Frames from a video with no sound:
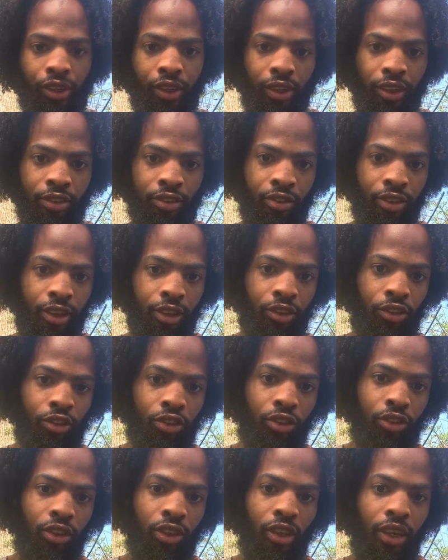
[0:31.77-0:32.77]
as such
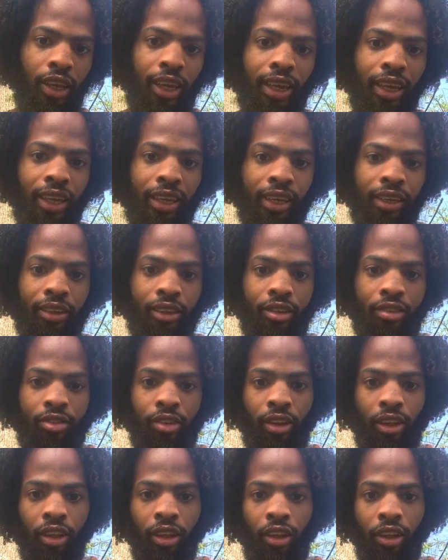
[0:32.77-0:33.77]
and this
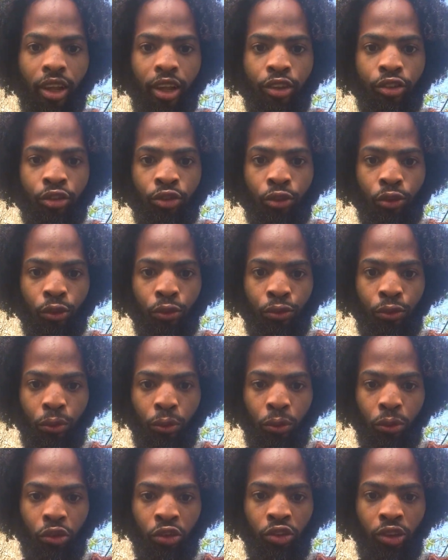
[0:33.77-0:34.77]

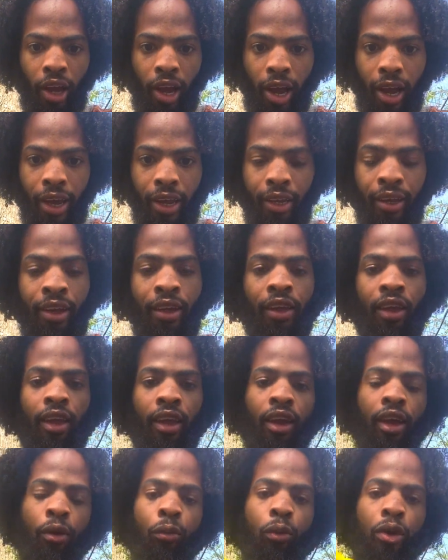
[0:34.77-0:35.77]
lusterful shine.
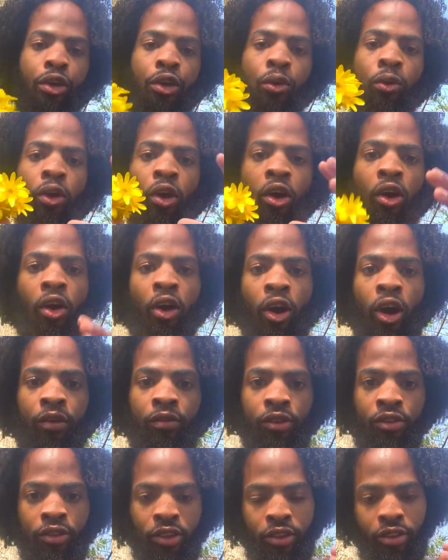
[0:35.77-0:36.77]
When you are
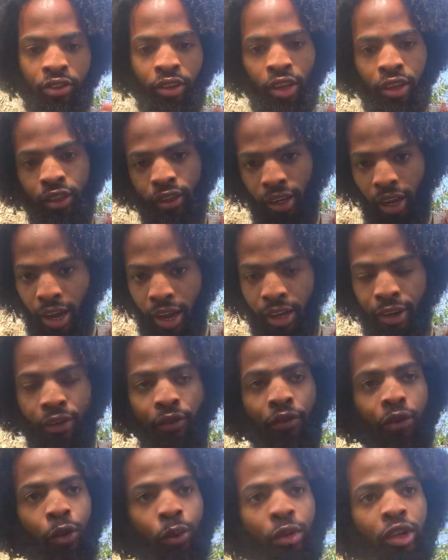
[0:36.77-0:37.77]
harvesting celandine,
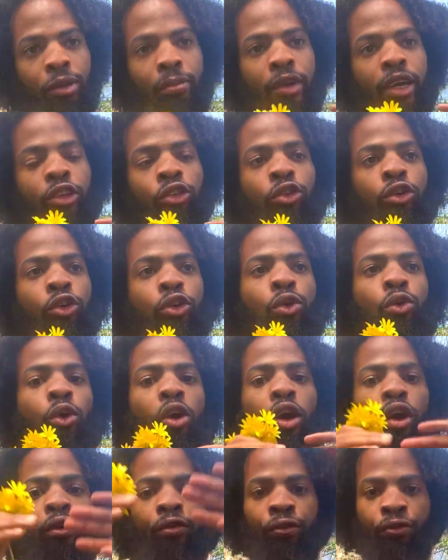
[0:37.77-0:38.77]
you want to make sure you
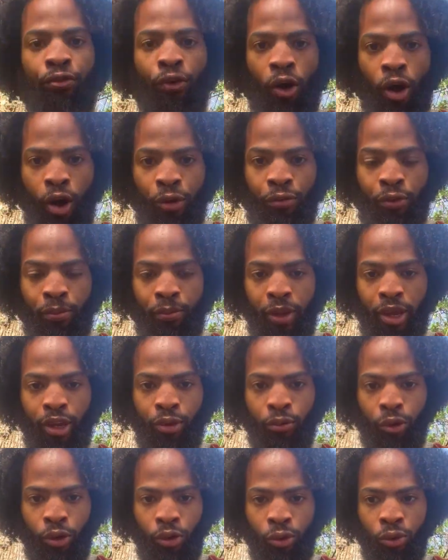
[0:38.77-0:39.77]
are far from main
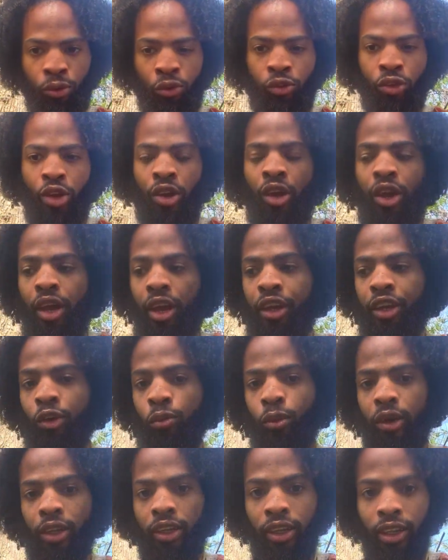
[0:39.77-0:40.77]
roads and you
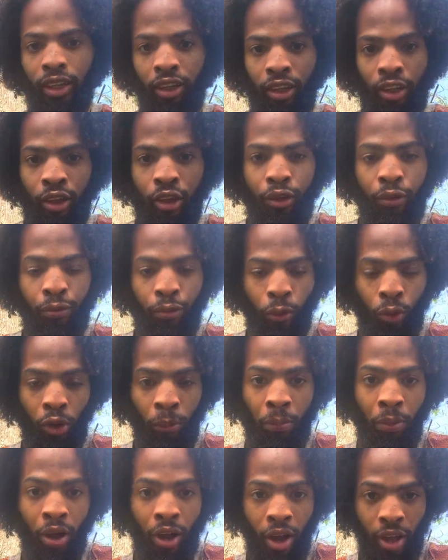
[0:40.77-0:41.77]
want to look for
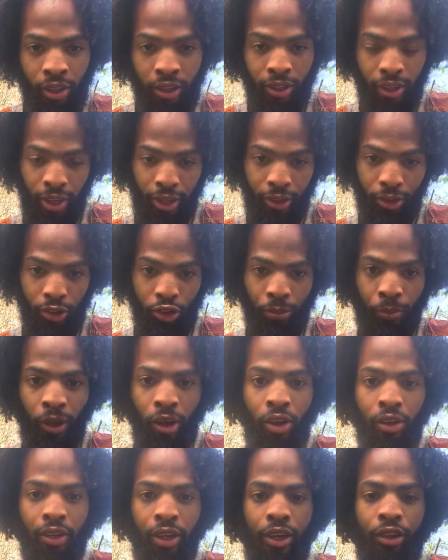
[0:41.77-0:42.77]
pollinators.
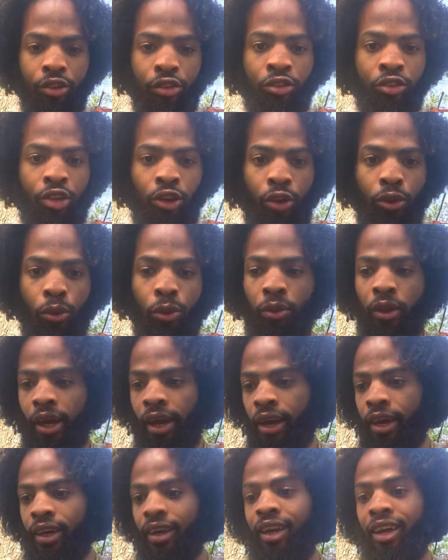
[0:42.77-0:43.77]
Pollinators tell you
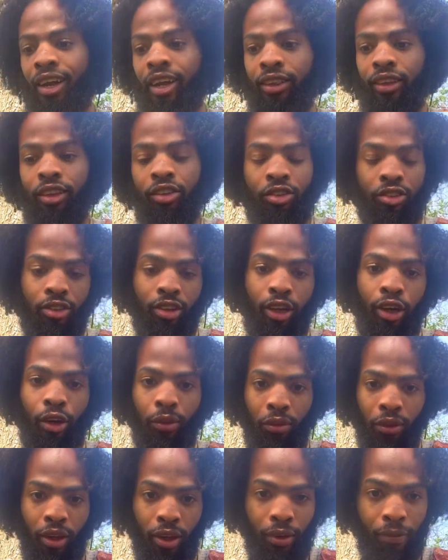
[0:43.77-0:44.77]
that this is a
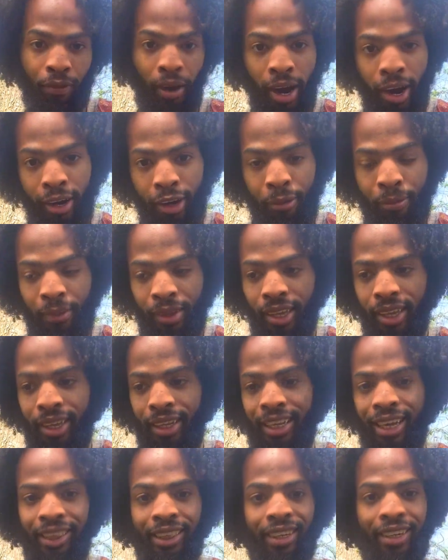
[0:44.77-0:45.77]
healthy environment,
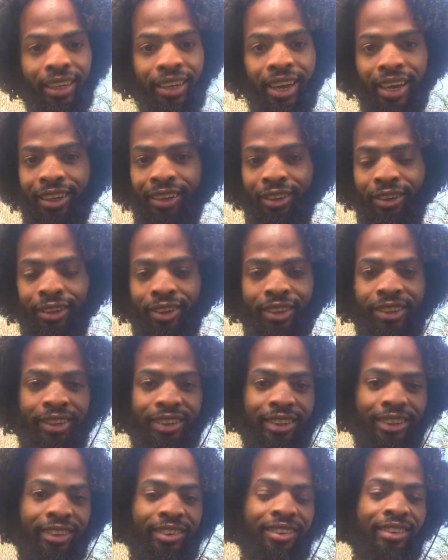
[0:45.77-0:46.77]
that the nectar
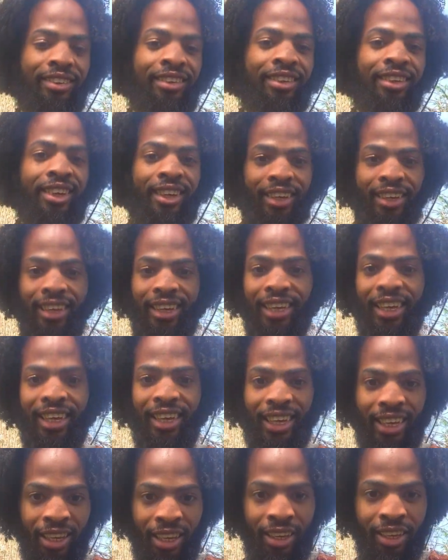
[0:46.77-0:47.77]
is kicking
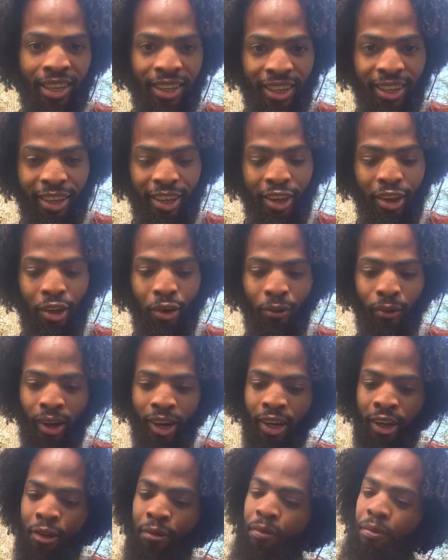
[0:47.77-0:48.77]
in,
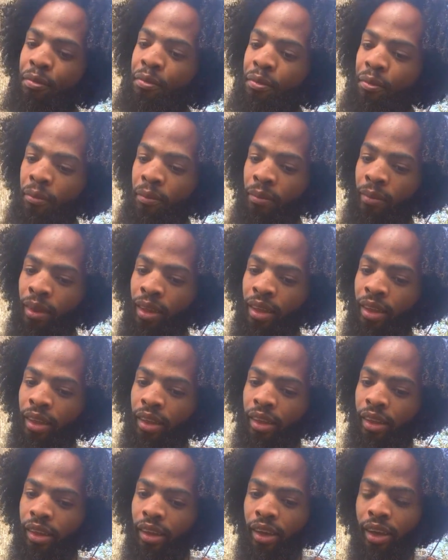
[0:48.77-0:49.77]
right?
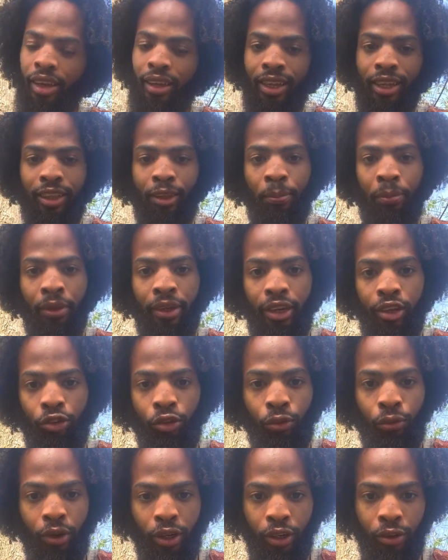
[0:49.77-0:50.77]
And that the plants
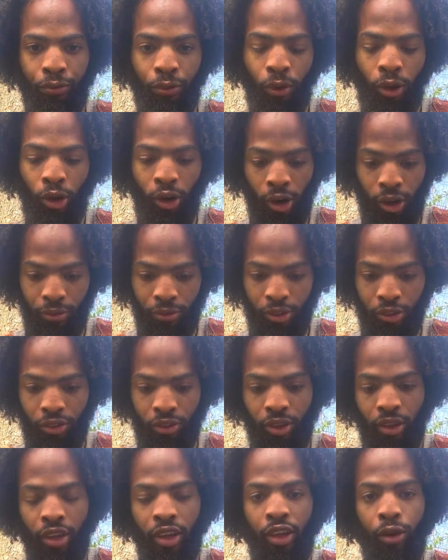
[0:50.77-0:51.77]
are ready for harvest.
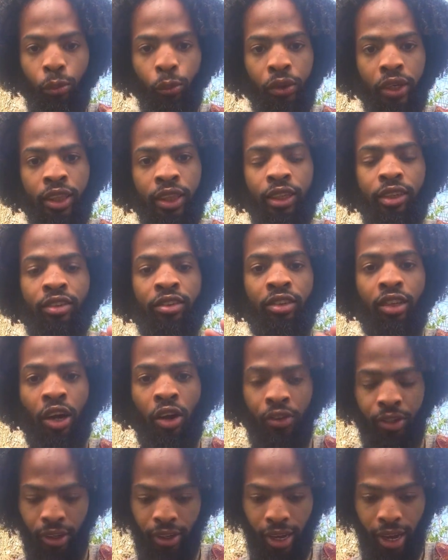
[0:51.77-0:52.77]
With
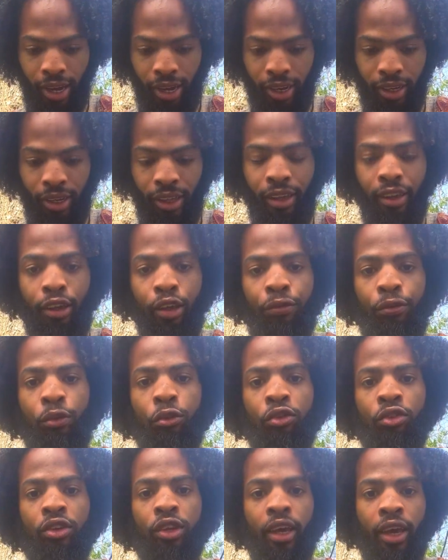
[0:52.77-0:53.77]
celandine, if you
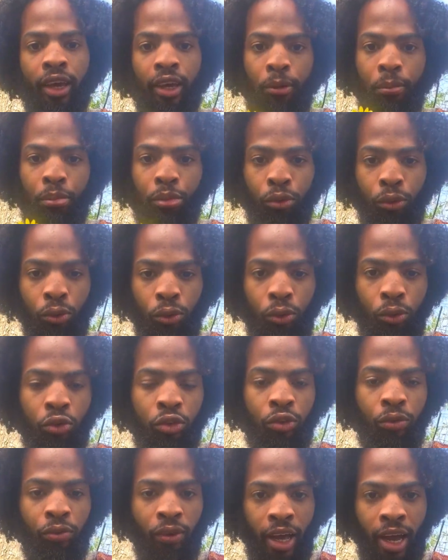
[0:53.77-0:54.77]
see a
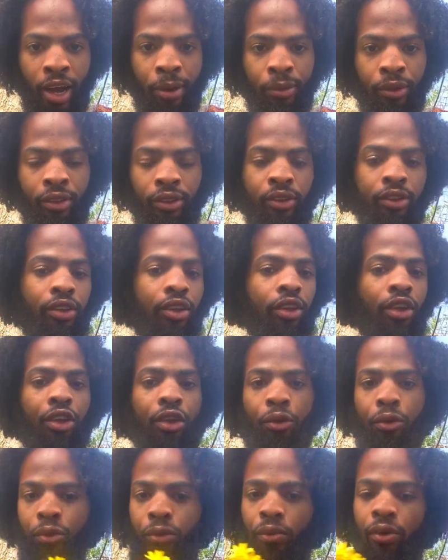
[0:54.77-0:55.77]
bruised flower,
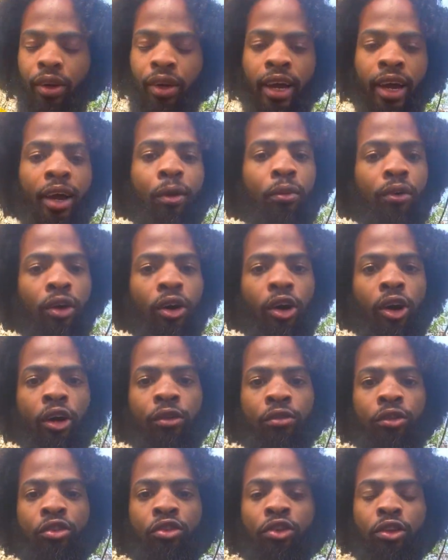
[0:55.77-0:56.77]
you do not want to
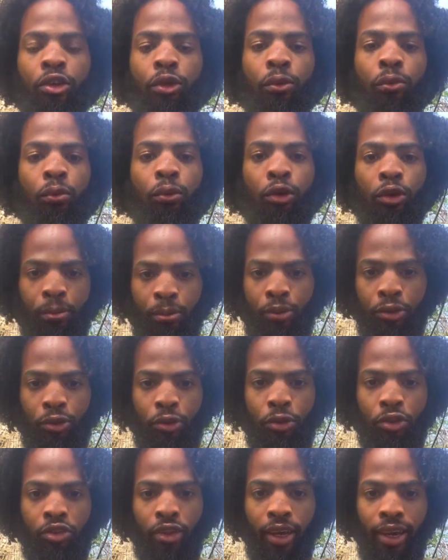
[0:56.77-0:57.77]
harvest. It will
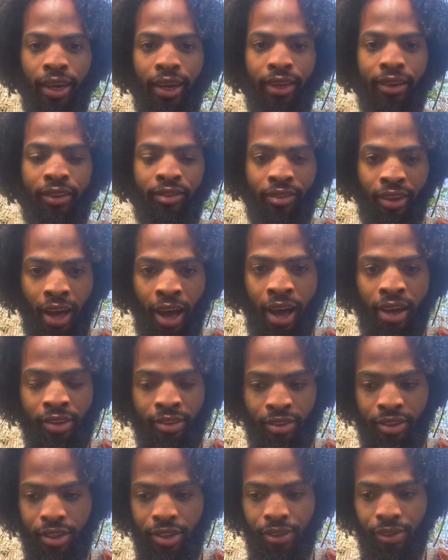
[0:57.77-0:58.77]
produce a
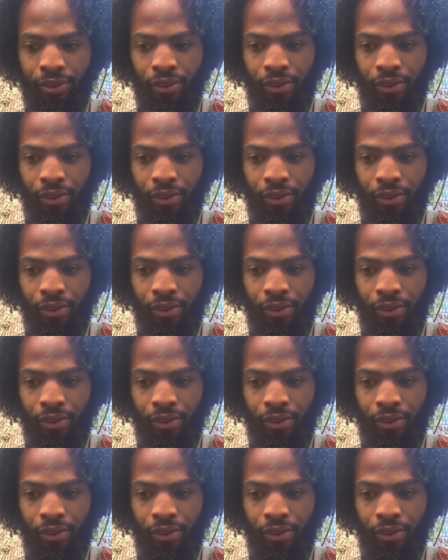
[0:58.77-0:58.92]
toxin,